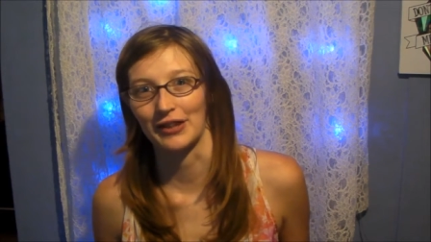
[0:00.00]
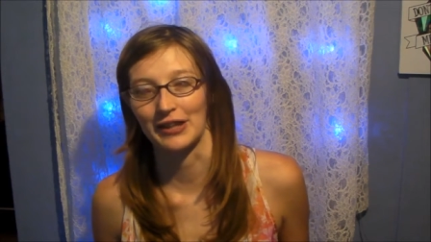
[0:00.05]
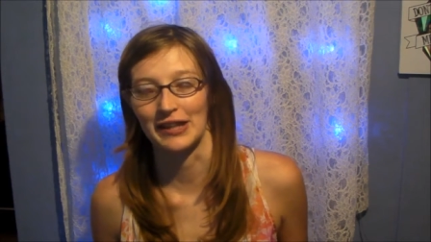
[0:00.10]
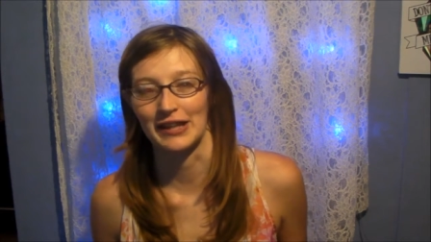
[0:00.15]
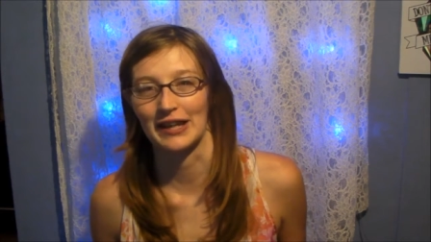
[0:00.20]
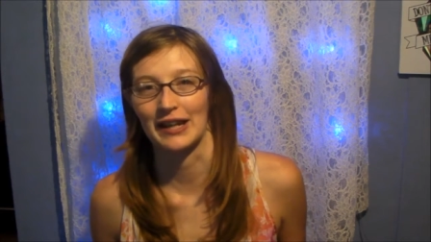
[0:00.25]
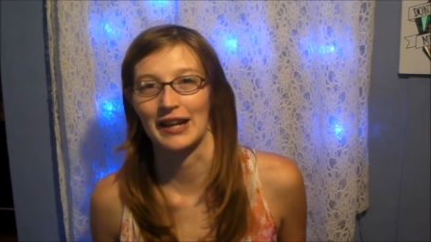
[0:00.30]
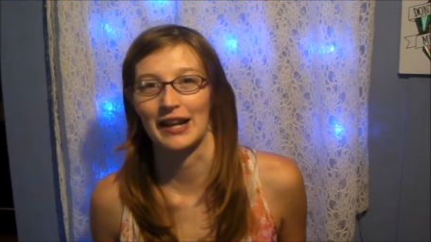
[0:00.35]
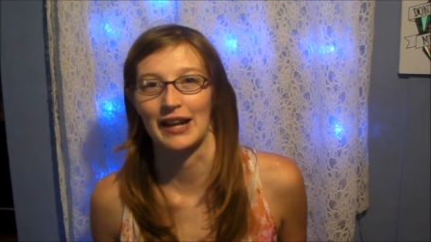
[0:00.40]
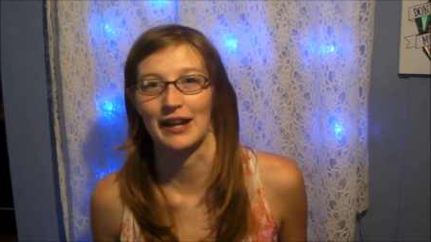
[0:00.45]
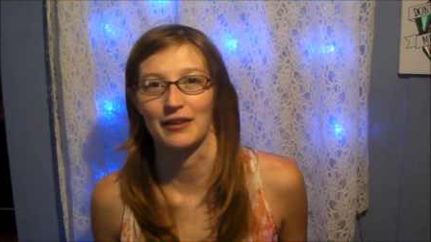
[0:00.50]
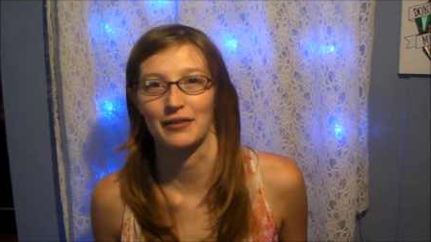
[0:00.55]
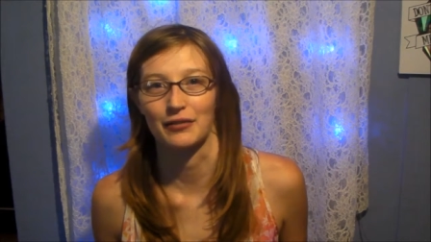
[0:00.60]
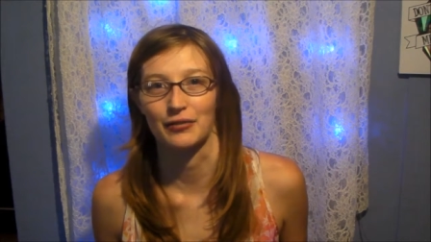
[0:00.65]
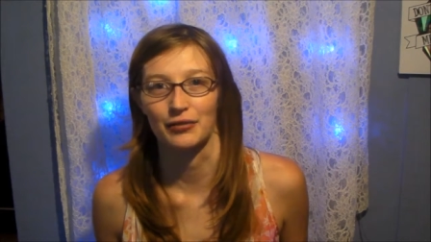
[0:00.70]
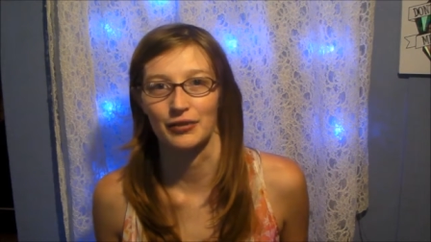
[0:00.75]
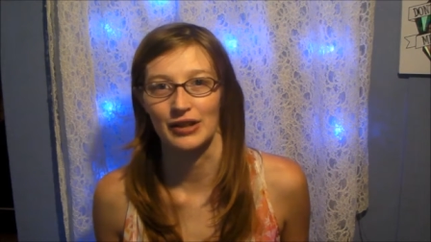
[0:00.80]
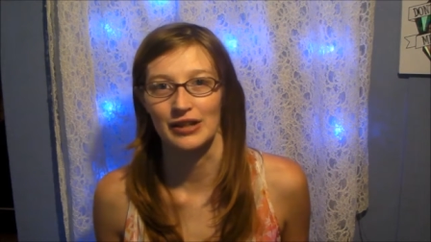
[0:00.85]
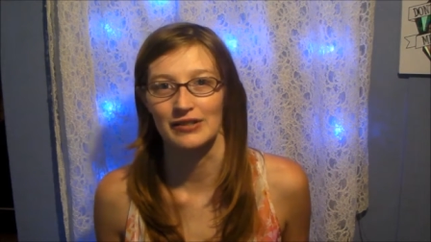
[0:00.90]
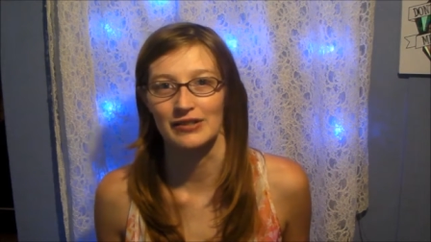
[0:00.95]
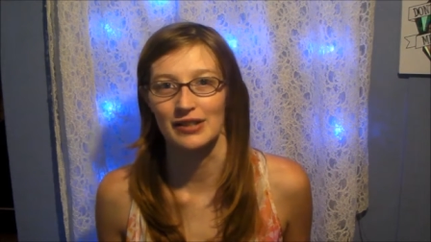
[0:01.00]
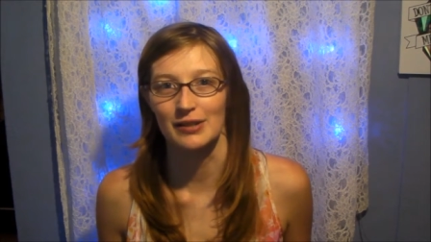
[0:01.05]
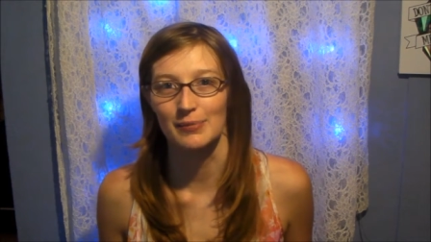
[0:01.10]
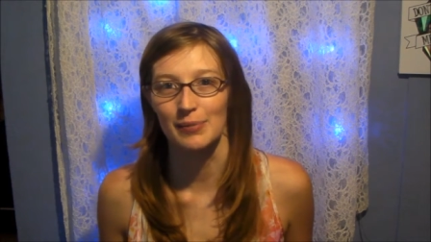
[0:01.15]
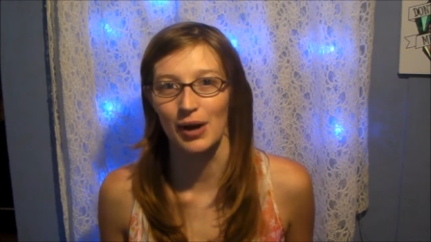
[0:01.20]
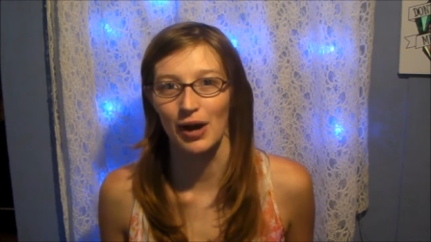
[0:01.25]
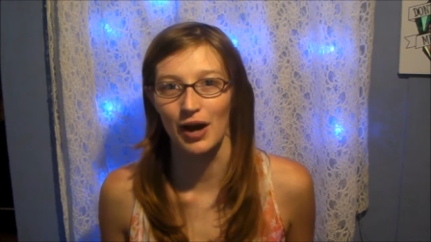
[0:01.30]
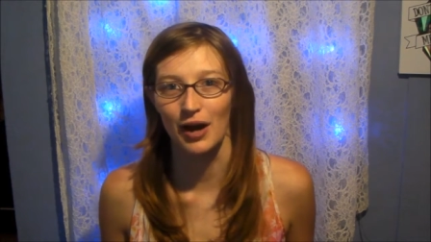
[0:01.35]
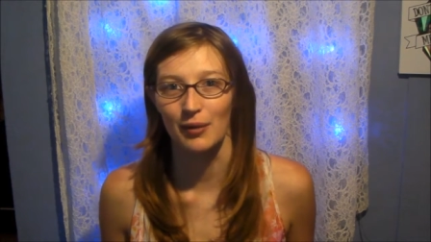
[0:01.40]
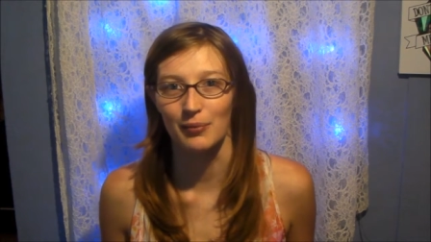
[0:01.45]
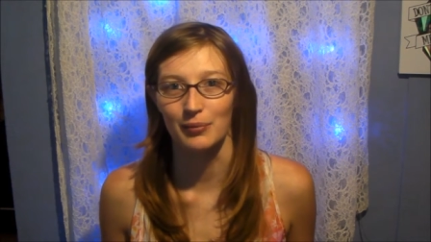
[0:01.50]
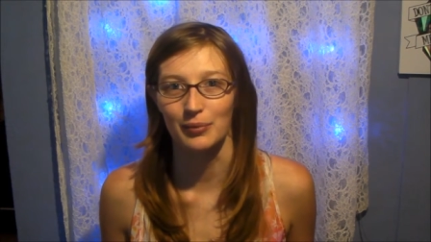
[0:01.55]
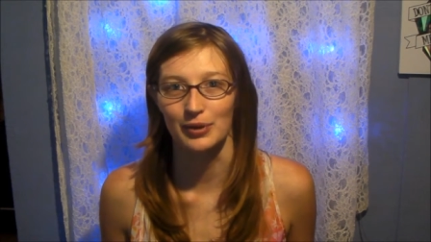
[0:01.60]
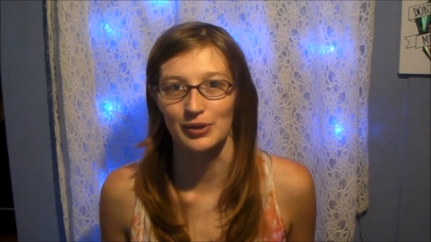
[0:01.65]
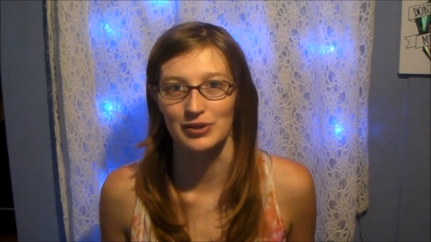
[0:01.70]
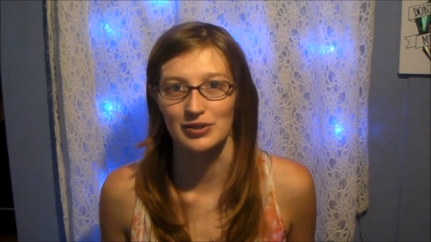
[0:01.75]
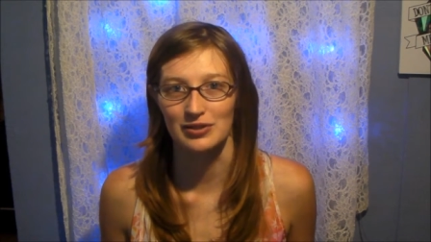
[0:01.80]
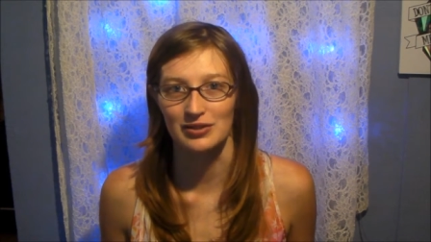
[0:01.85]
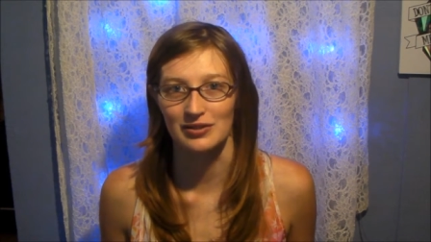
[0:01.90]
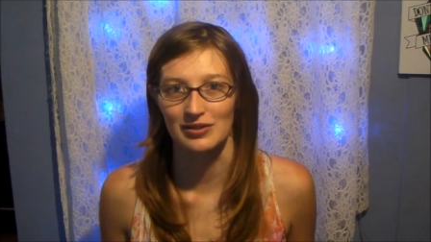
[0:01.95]
And then they have freezy pop,
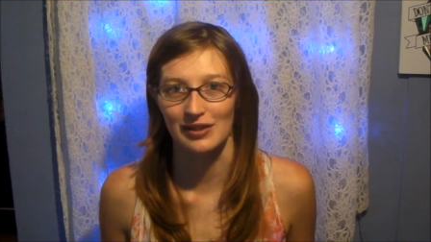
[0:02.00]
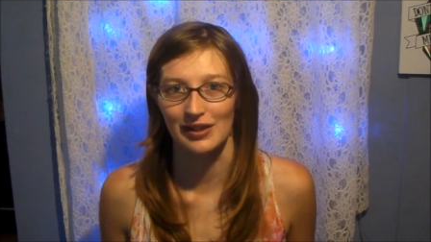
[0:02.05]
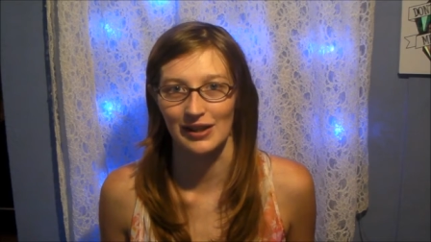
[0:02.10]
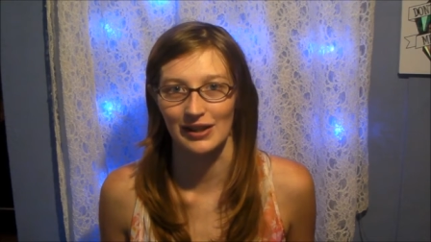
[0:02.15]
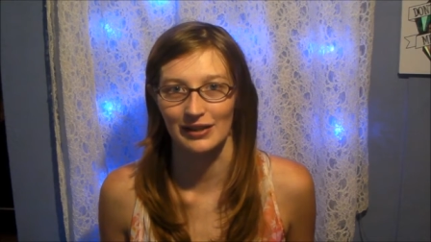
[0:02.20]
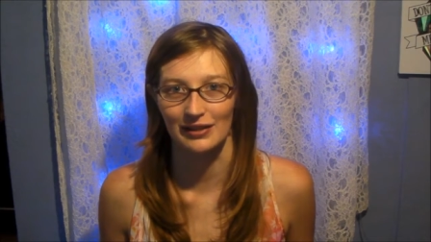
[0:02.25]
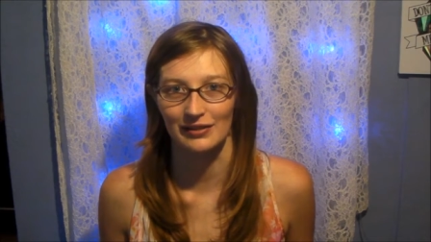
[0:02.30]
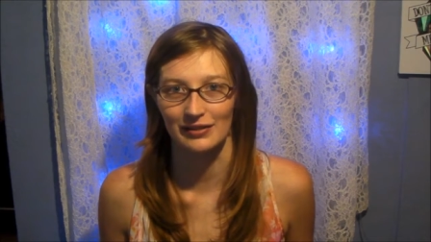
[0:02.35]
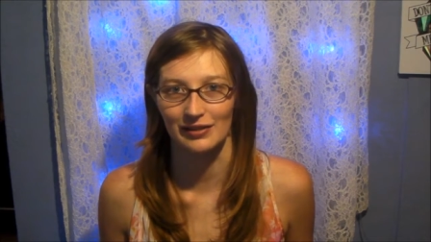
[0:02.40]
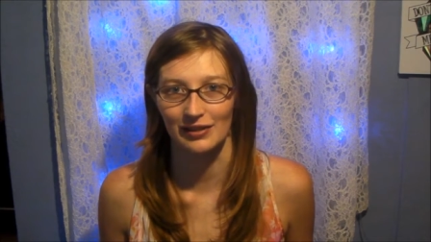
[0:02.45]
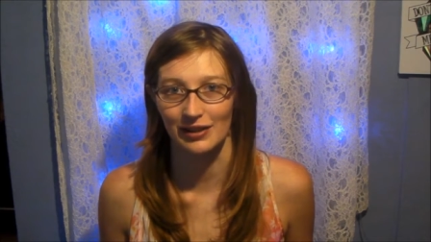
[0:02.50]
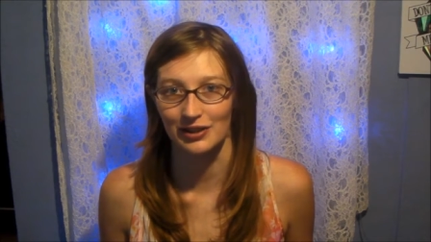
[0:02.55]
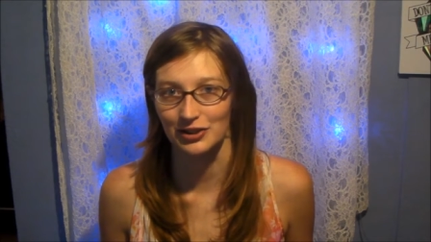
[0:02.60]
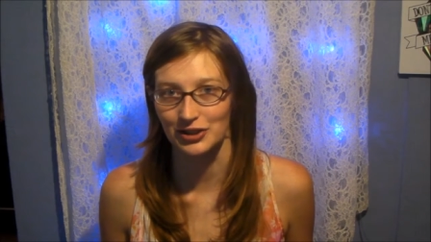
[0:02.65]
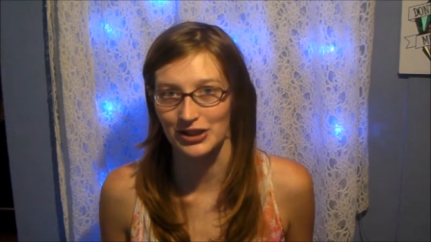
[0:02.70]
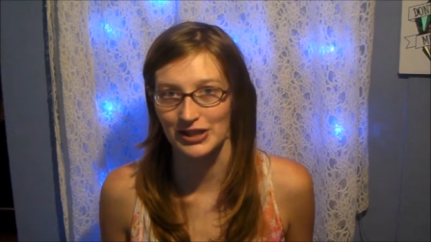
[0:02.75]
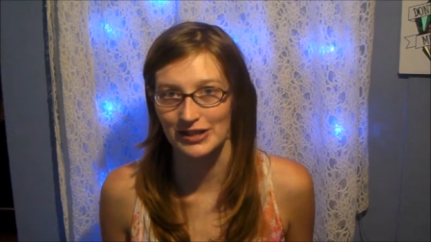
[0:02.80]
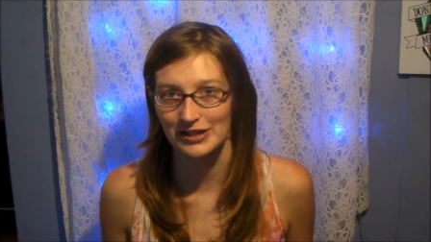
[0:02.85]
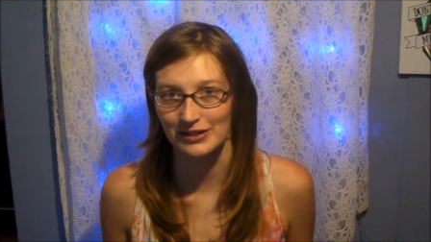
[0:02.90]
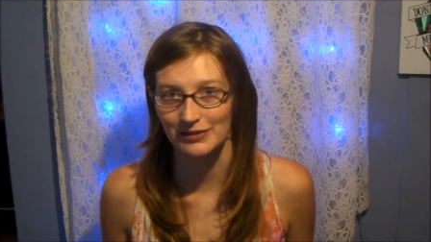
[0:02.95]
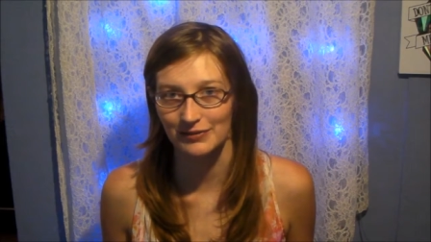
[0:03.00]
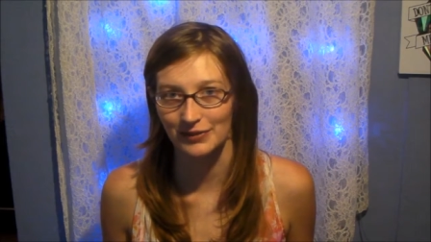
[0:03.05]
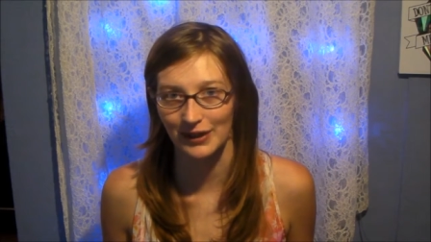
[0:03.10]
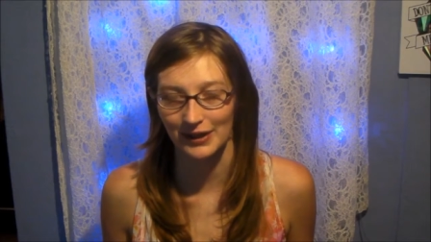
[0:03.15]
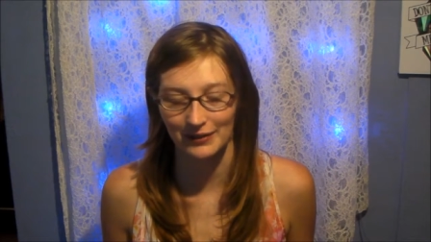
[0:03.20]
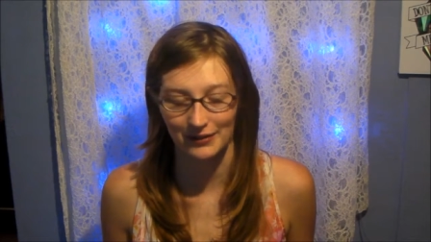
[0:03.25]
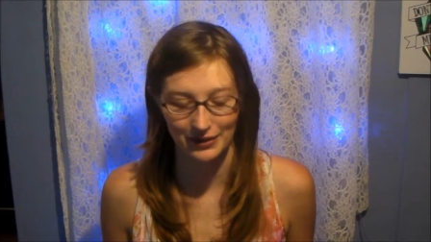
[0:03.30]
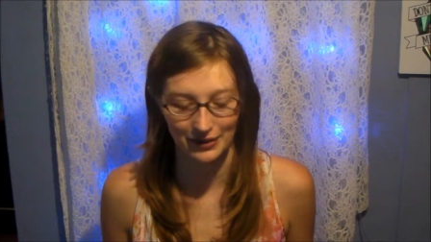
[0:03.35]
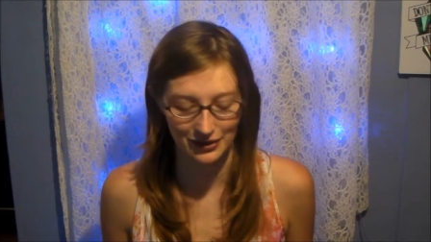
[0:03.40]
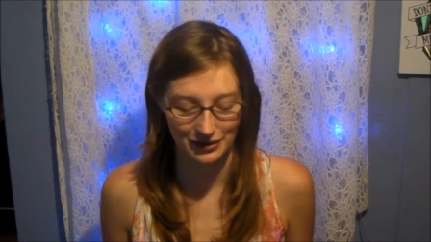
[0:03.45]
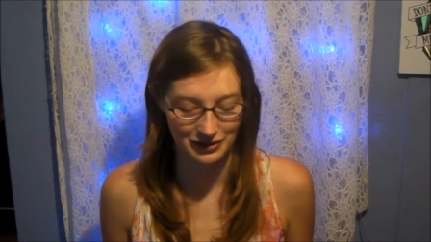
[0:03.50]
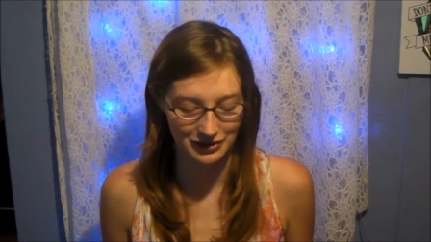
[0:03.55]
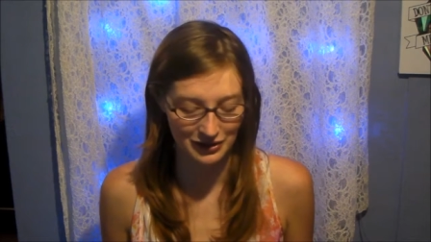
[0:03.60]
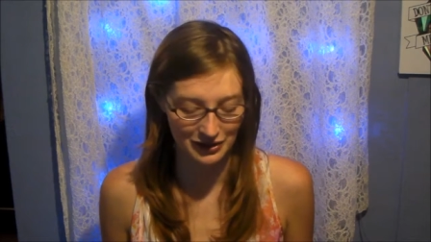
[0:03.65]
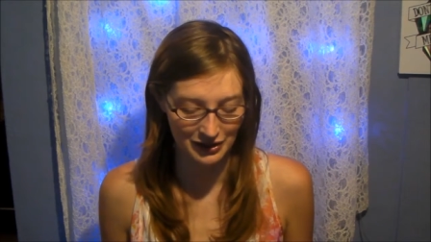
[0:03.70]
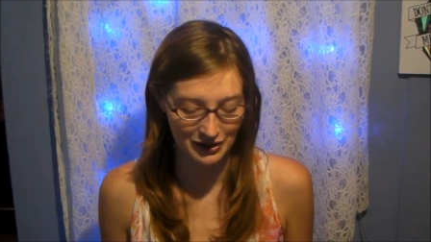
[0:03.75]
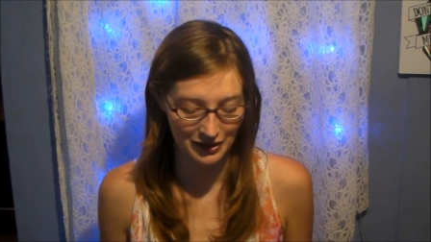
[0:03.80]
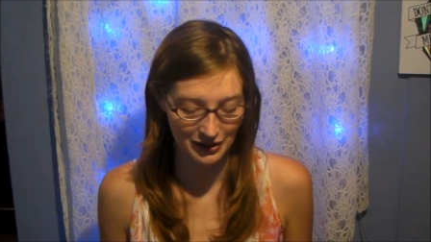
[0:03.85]
which is like slushy flavors.